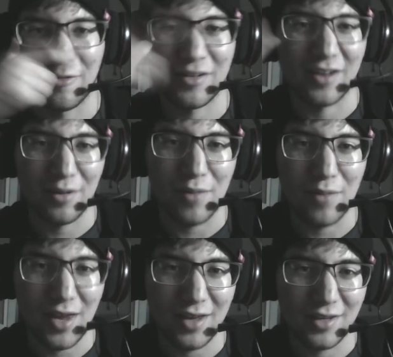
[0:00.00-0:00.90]
gonna
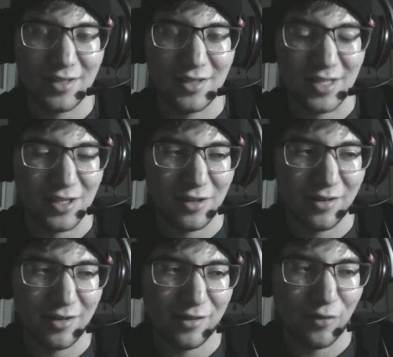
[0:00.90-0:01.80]
make
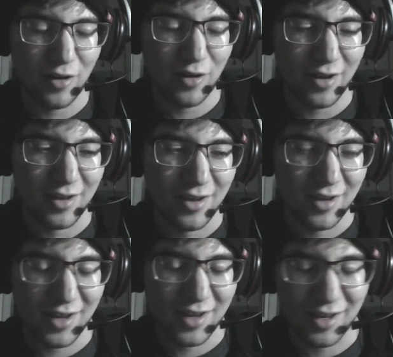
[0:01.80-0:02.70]
t-shirts for it,
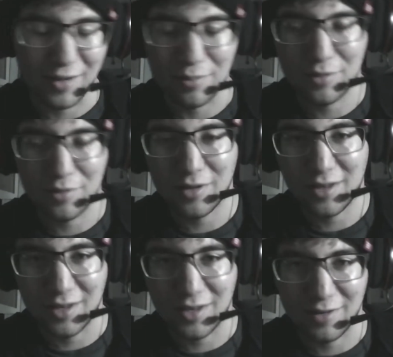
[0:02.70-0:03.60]
and I
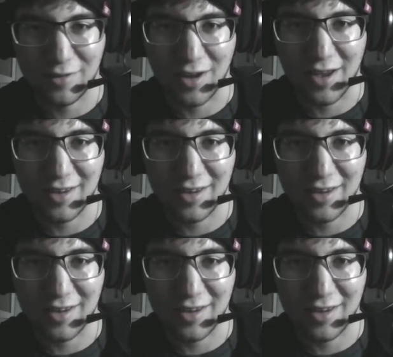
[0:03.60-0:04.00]
completely forgot.